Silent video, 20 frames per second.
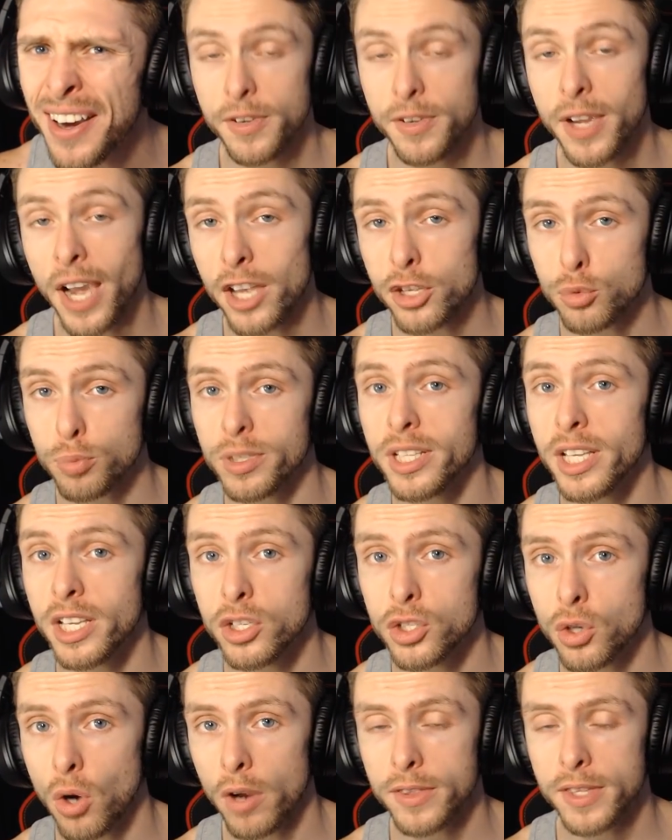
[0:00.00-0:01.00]
If you guys really
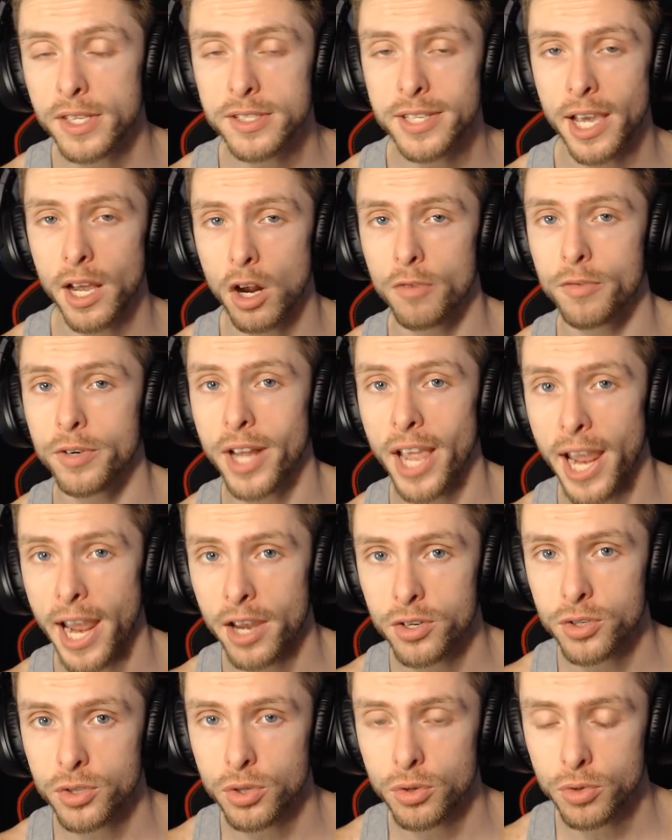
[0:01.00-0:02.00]
enjoyed this, head over to
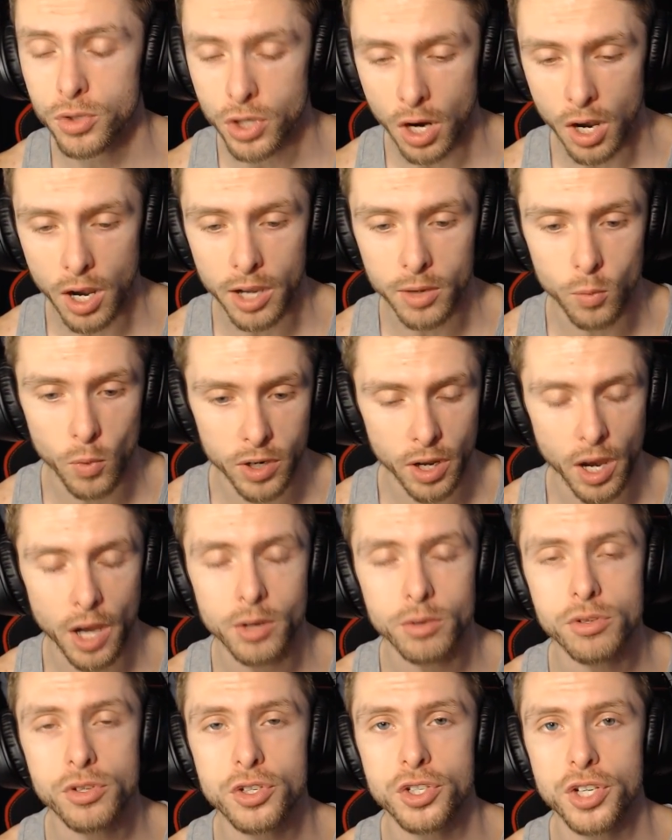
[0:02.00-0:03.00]
Andrew John
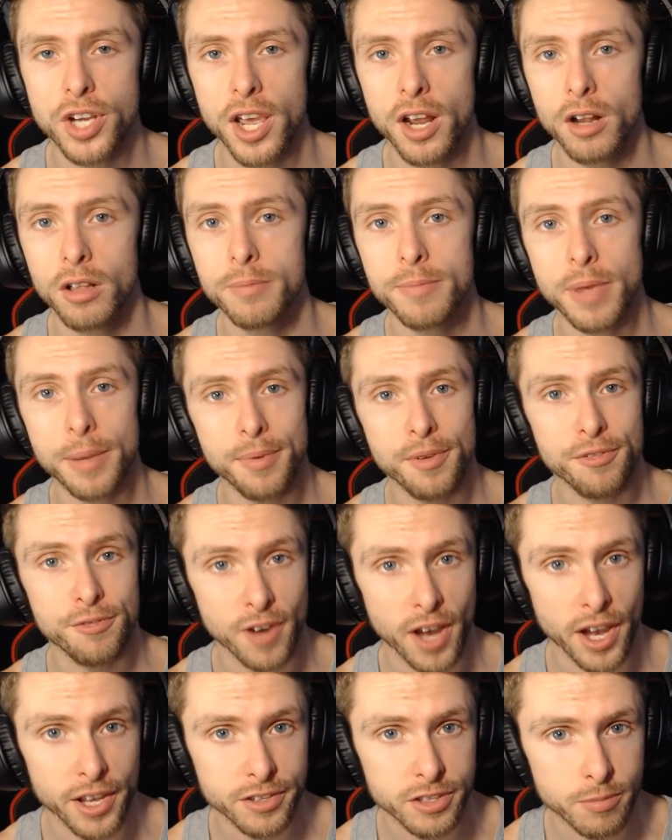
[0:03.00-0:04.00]
100's channel and maybe
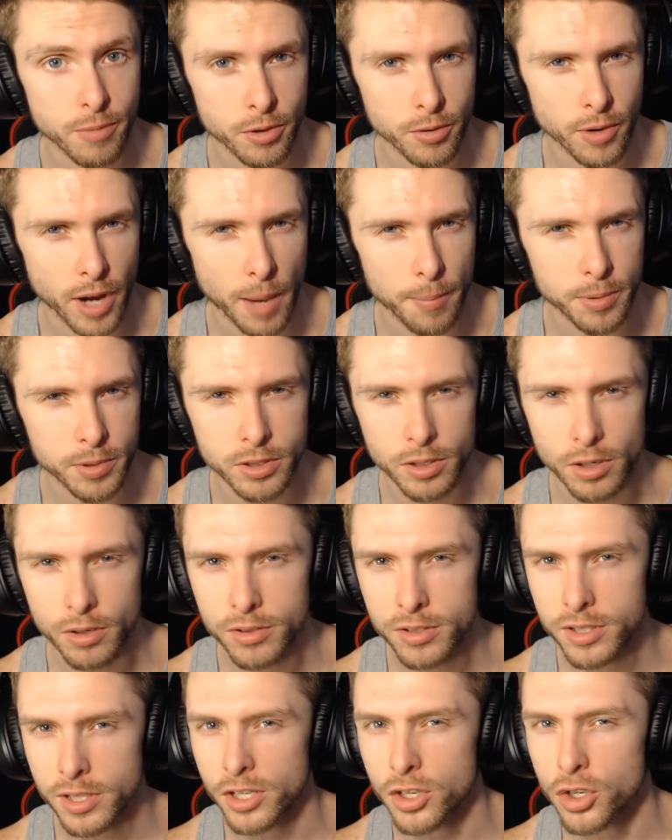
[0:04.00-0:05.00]
find some other
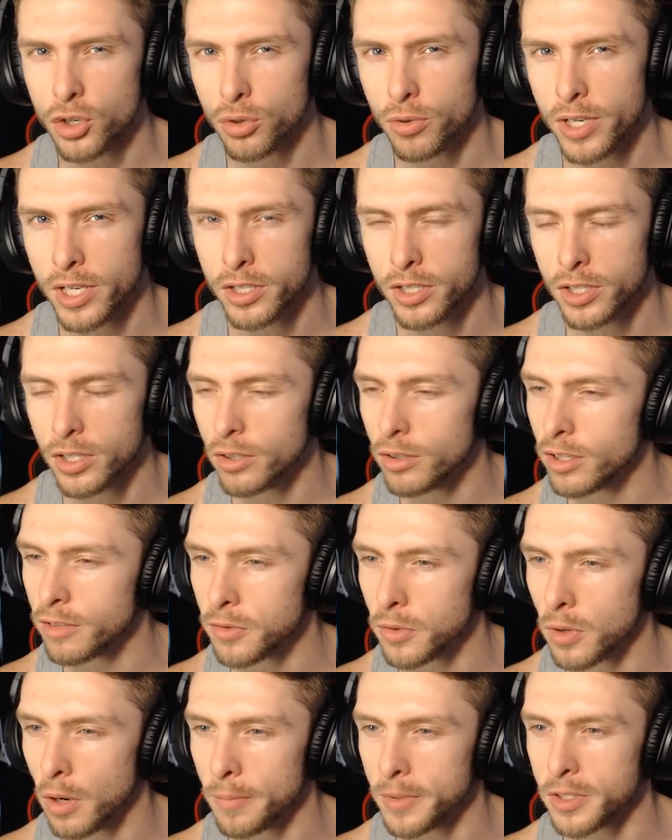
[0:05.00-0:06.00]
episodes that intrigued you, and
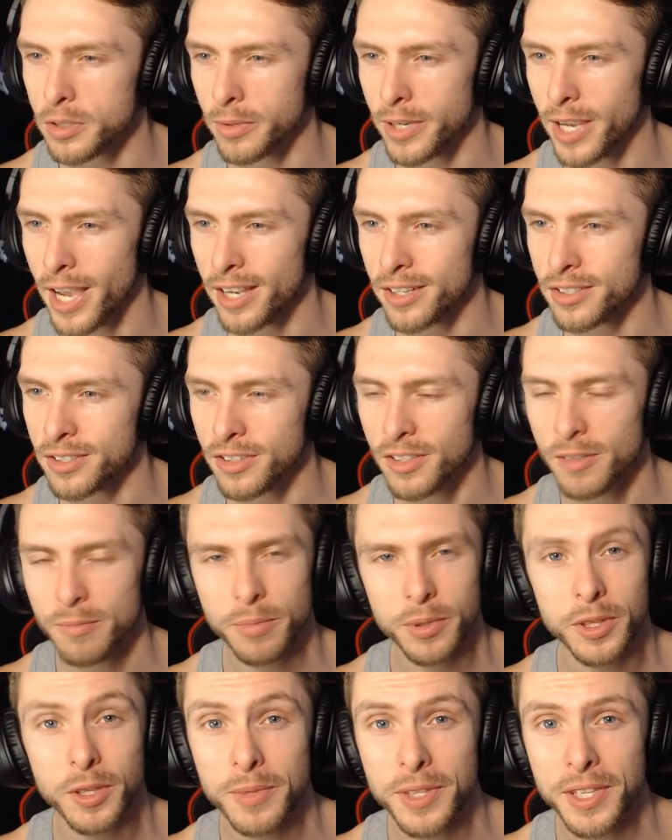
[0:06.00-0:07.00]
if you want me to react to
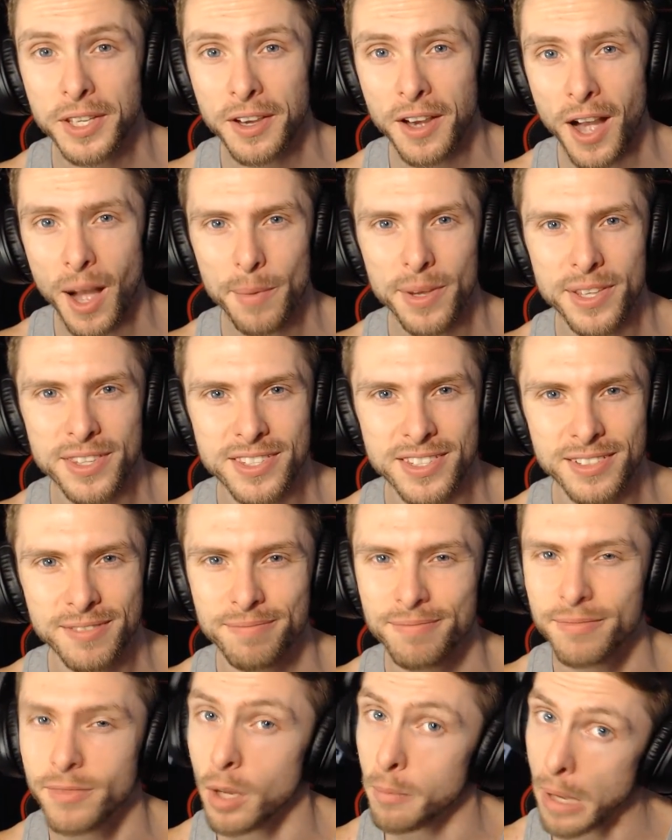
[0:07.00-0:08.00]
them, put them in the comments
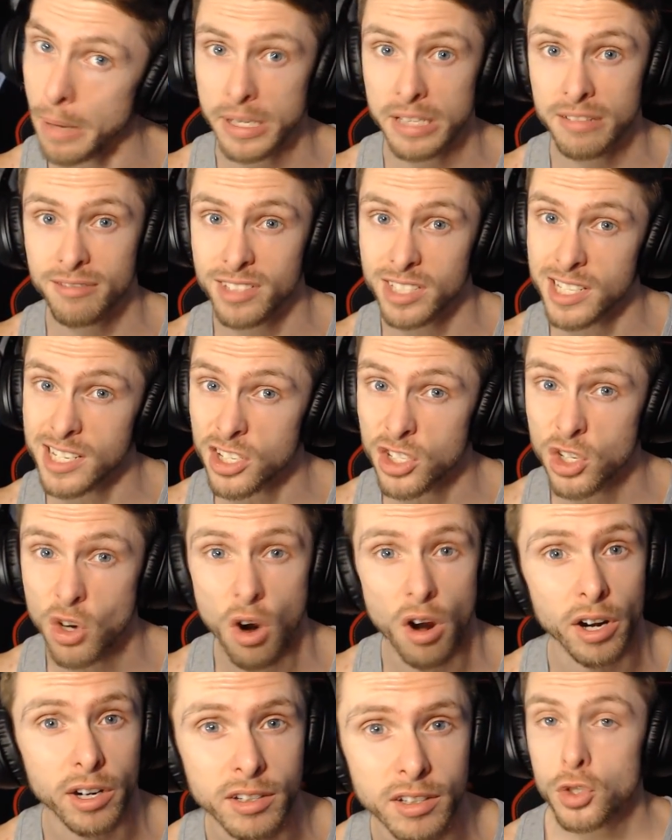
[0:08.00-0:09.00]
and maybe even
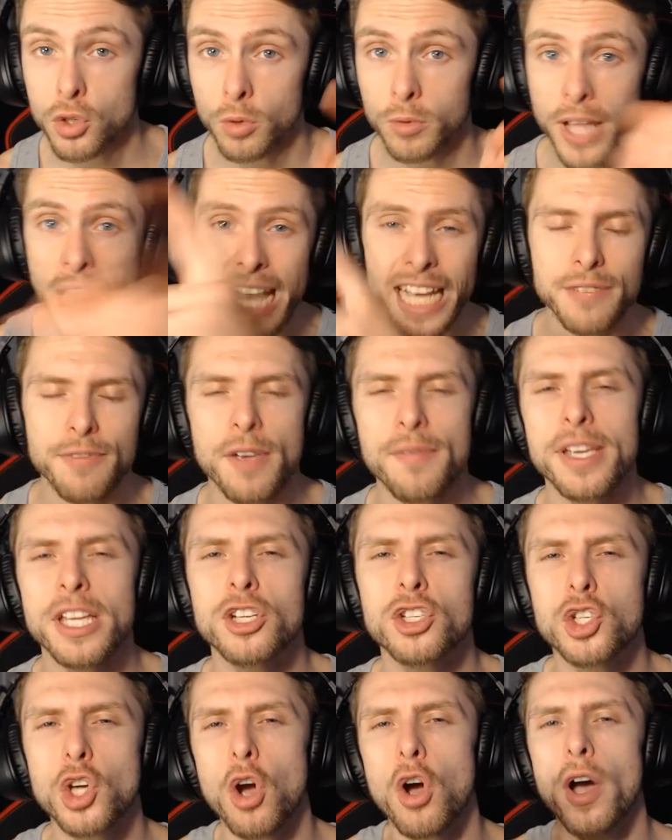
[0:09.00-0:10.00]
Discord. So like if
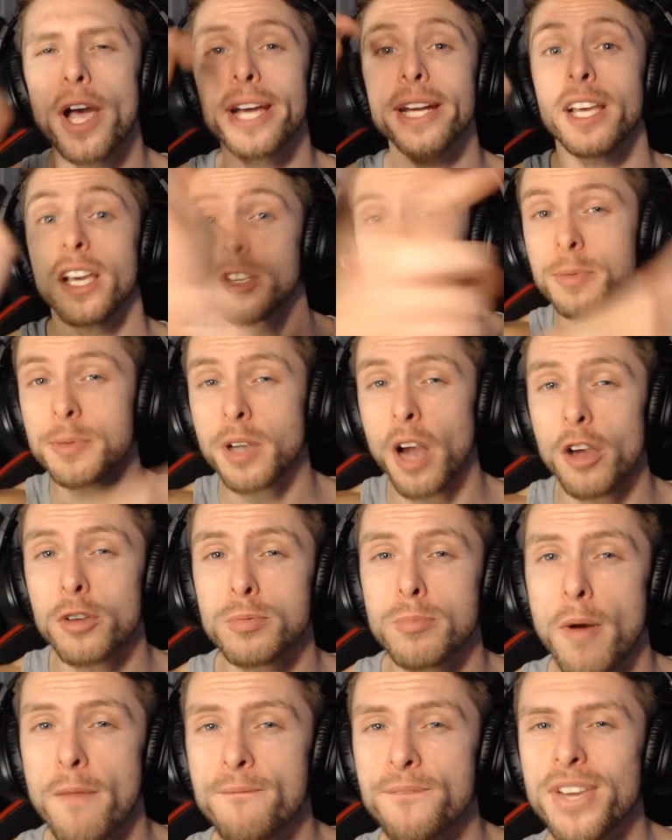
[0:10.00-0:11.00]
you enjoyed,
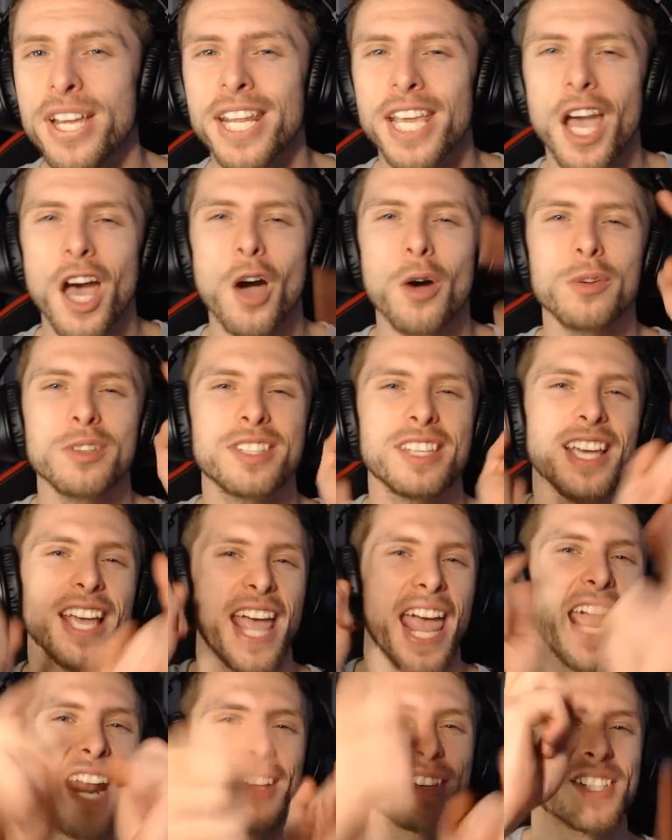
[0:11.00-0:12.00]
subscribe for more videos,
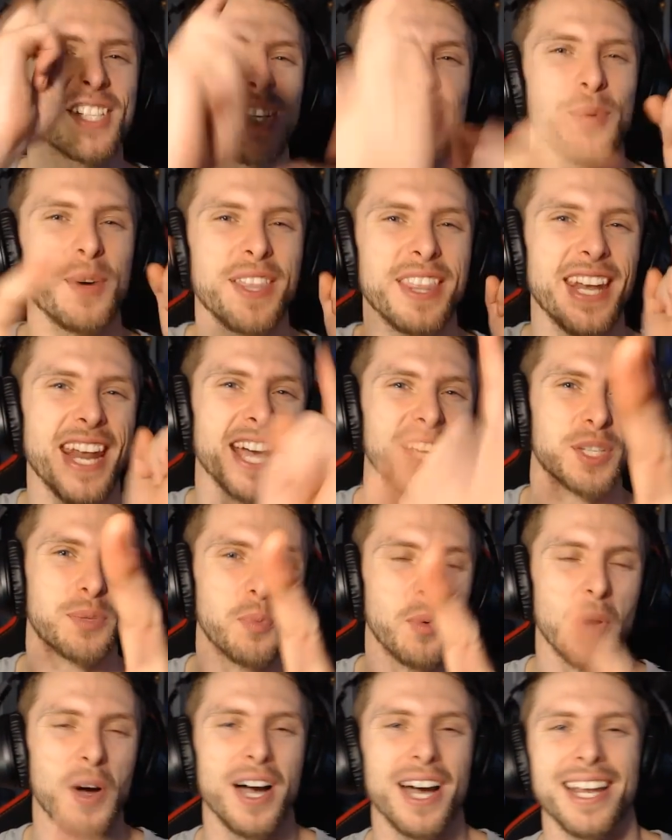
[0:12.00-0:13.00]
and I'll see you in the
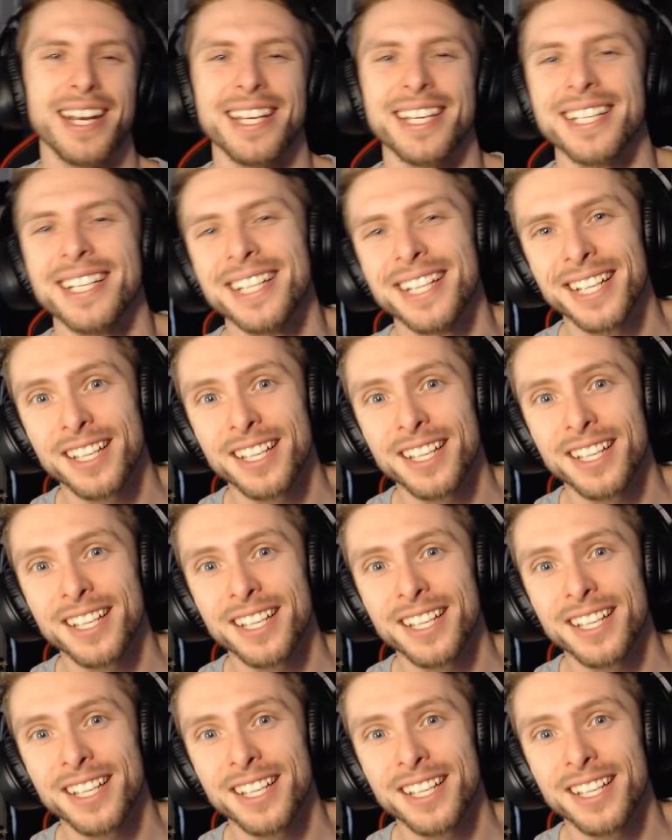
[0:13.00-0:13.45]
next one.